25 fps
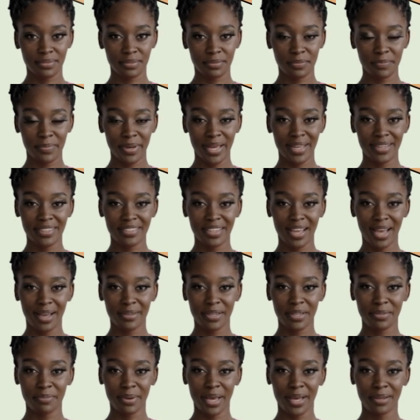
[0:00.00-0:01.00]
Veins
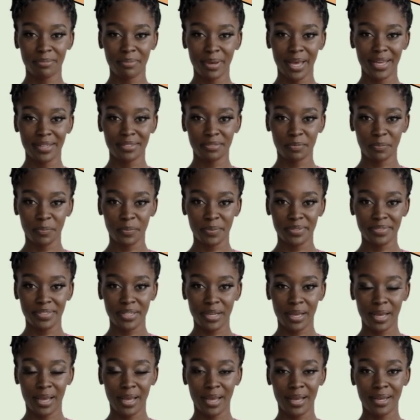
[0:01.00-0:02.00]
carry blood back towards the
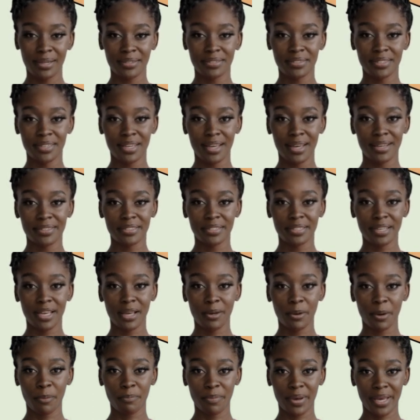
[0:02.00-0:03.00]
heart at a
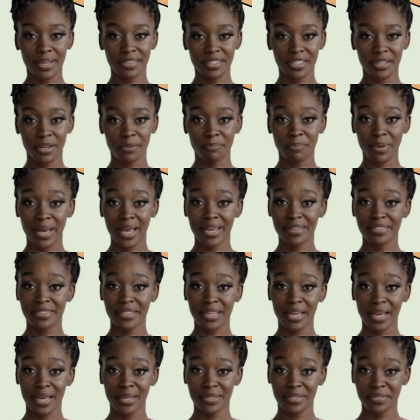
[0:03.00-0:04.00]
lower pressure compared to
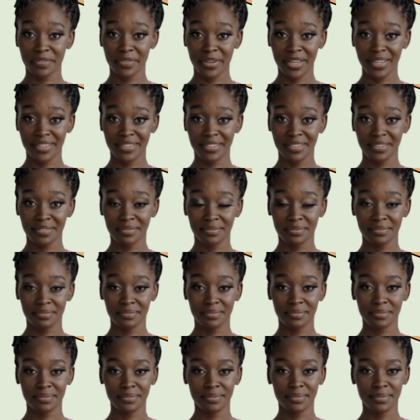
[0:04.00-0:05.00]
arteries.
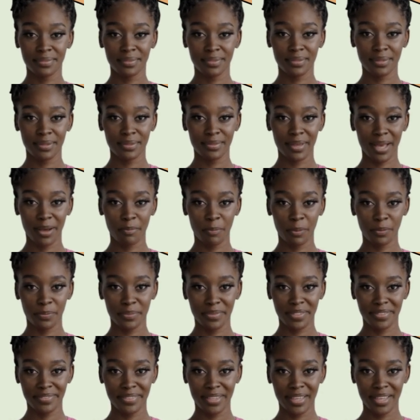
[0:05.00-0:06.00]
Their
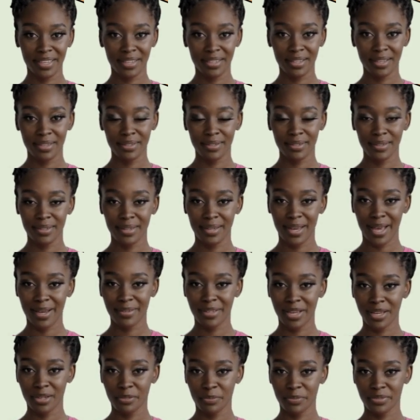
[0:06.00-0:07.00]
walls are thinner, and
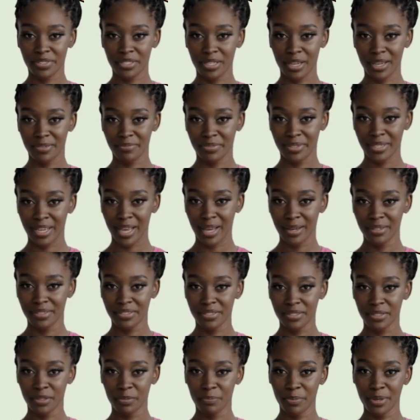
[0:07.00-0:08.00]
they also have larger
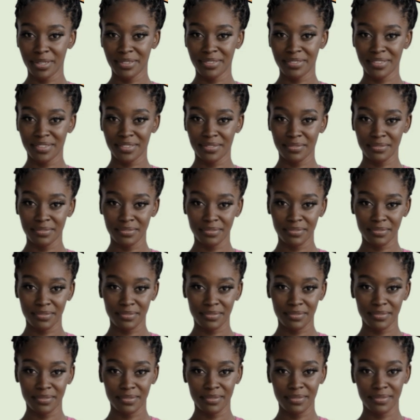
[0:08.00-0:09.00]
lumens.
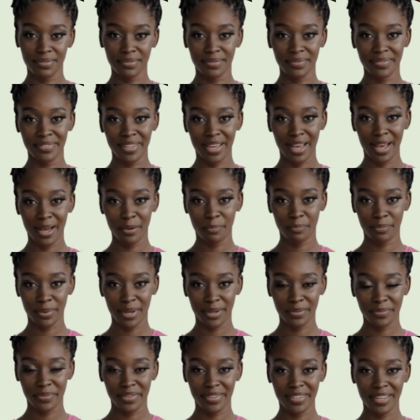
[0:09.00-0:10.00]
To help
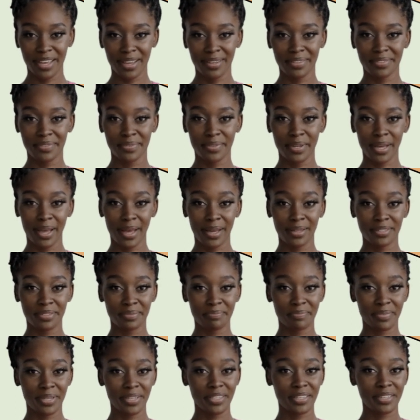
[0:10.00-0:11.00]
blood return to the heart
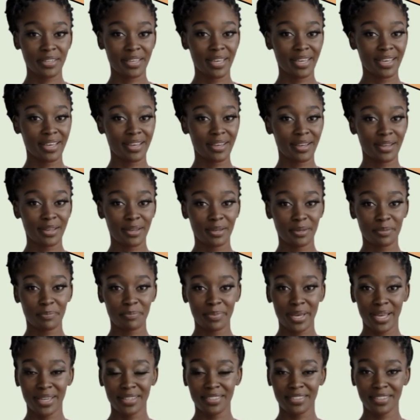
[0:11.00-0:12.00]
efficiently,
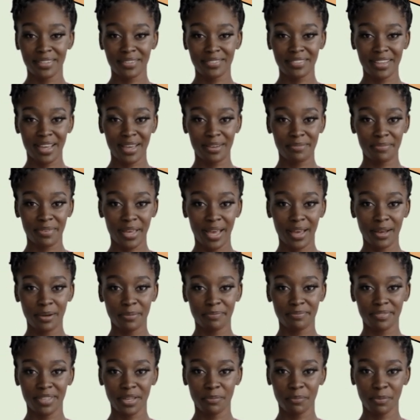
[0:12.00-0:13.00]
veins contain
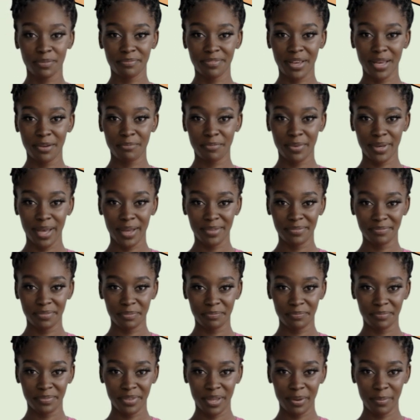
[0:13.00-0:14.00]
valves that prevent blood from
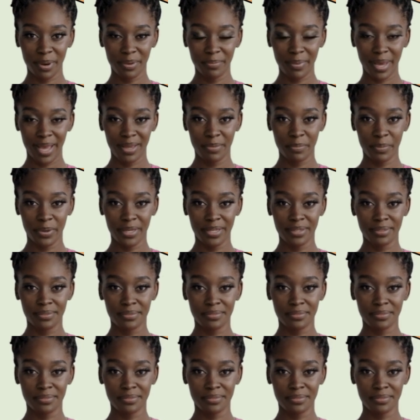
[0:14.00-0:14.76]
flowing backward.